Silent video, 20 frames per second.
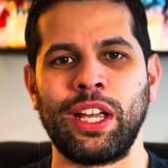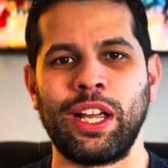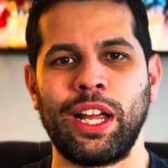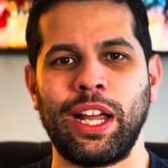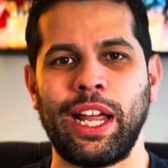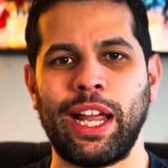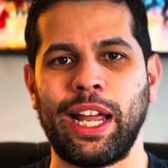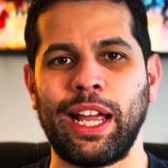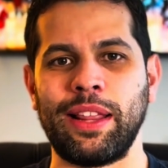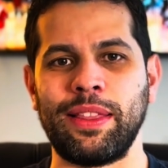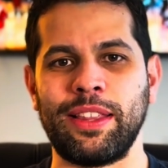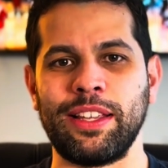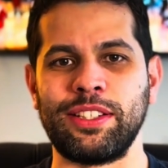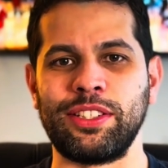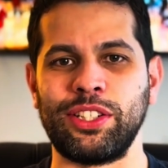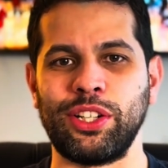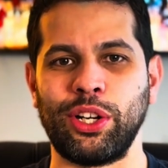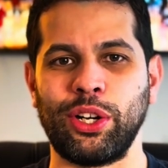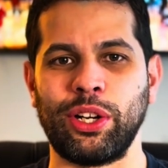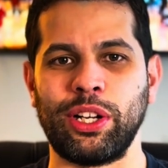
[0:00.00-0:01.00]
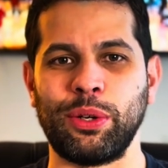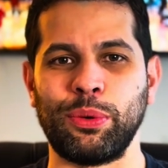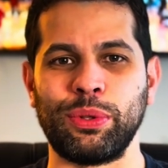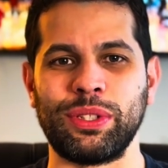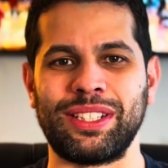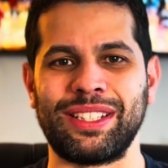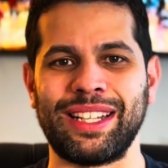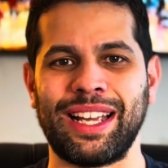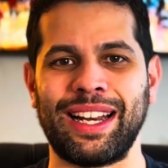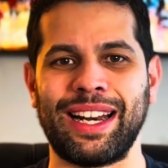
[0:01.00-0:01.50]
And this year it
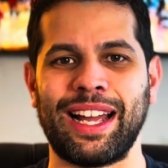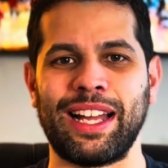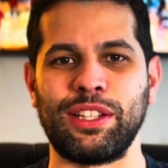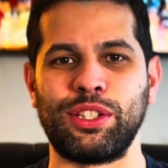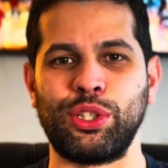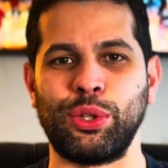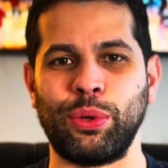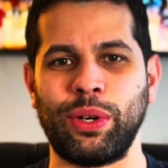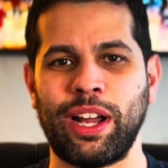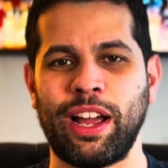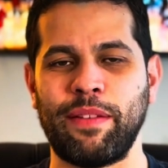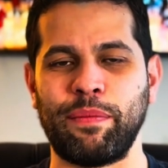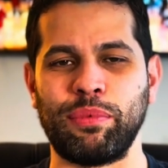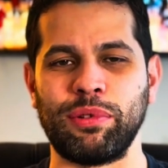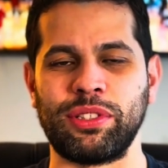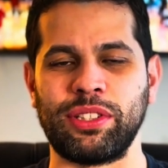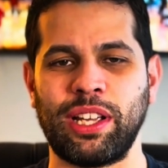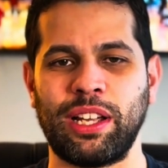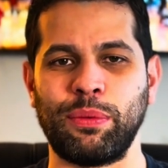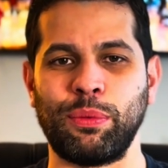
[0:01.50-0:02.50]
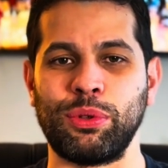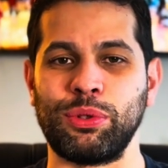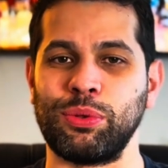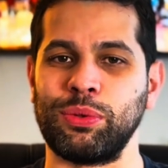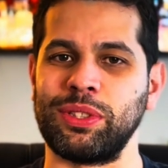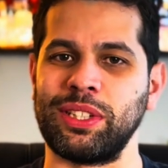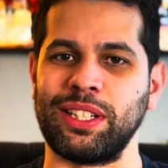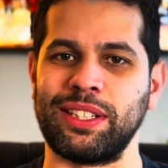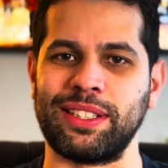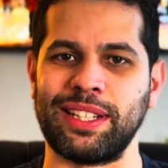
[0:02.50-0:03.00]
was set at 2.5%, which
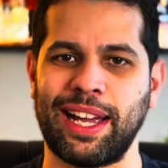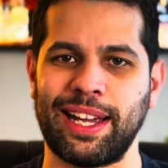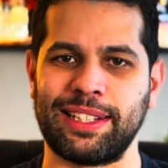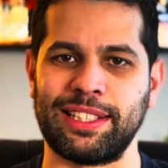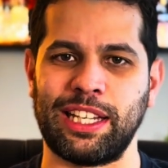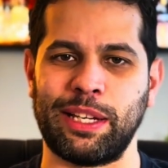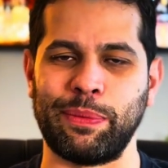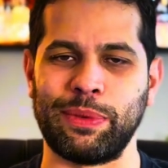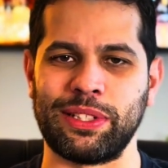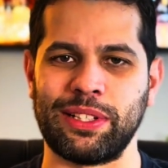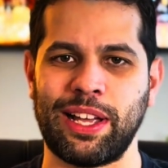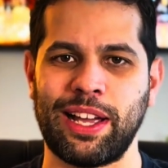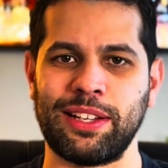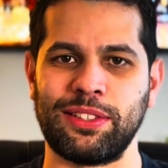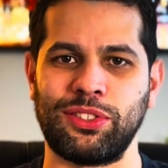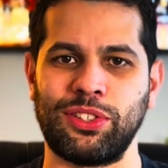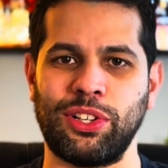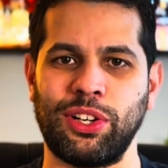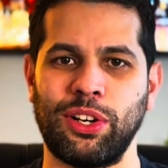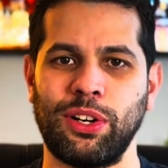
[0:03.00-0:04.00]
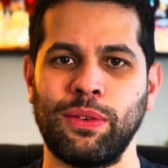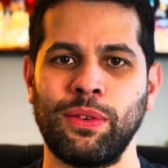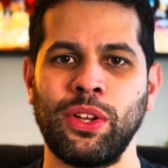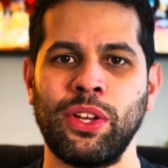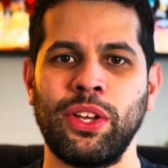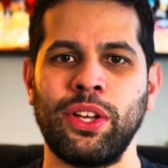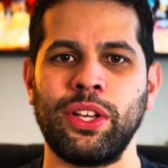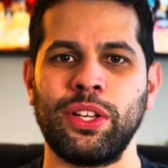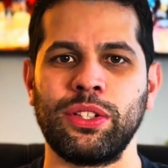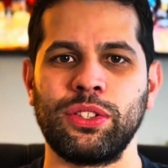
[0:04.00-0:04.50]
was the exact same as last year.
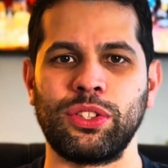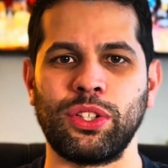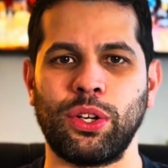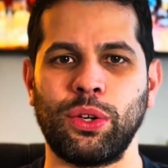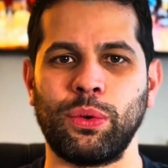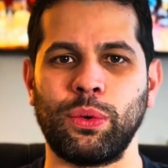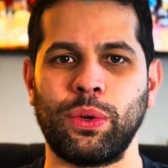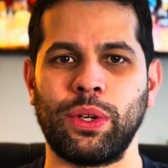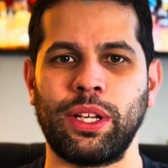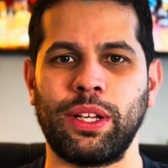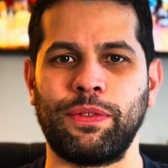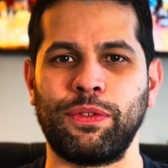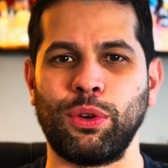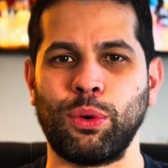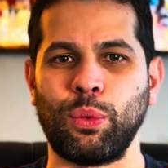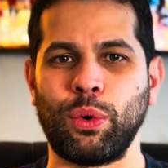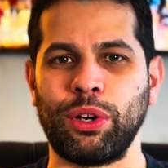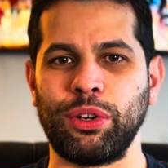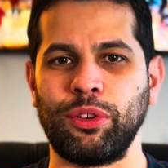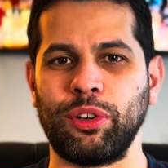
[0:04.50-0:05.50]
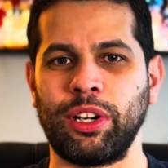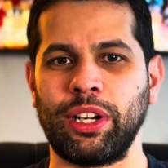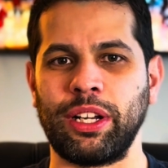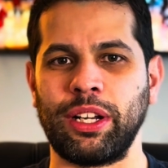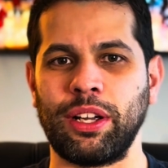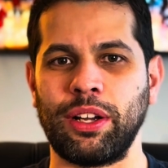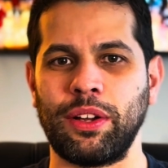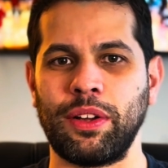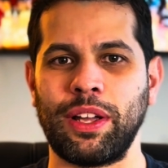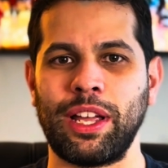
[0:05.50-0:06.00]
So if you're
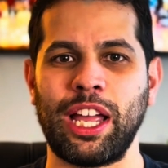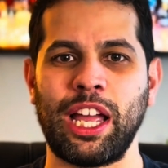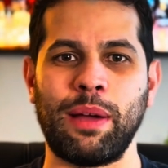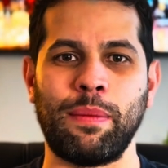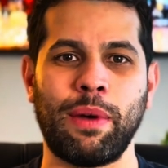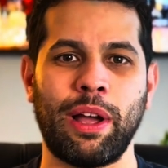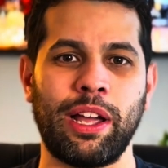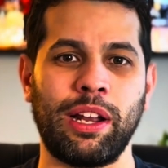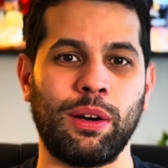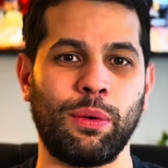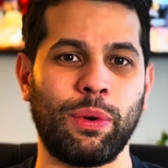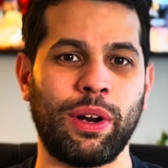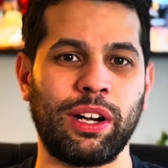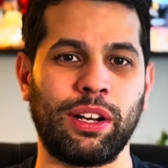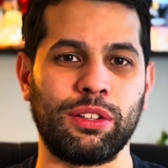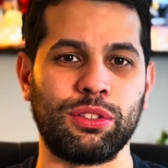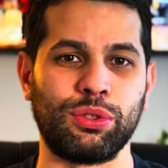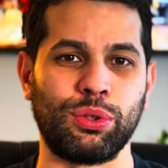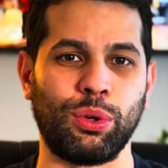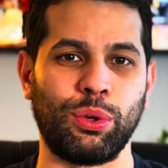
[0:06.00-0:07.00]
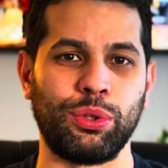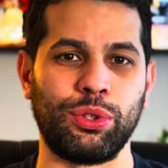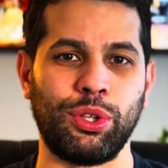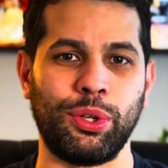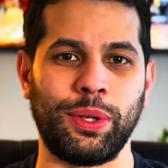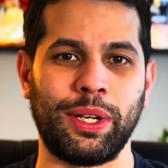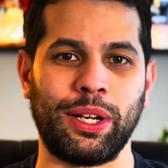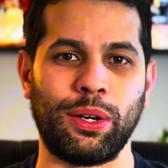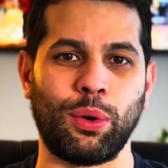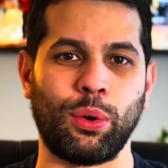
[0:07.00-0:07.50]
wondering, am I in a rent controlled
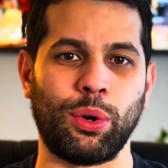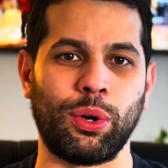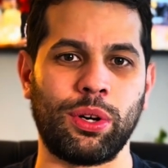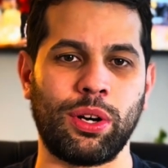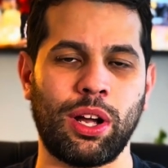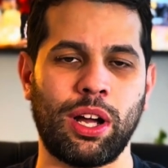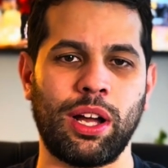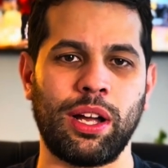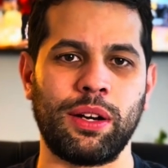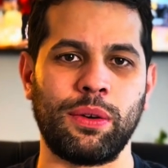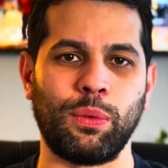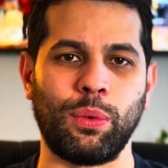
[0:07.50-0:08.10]
unit or not?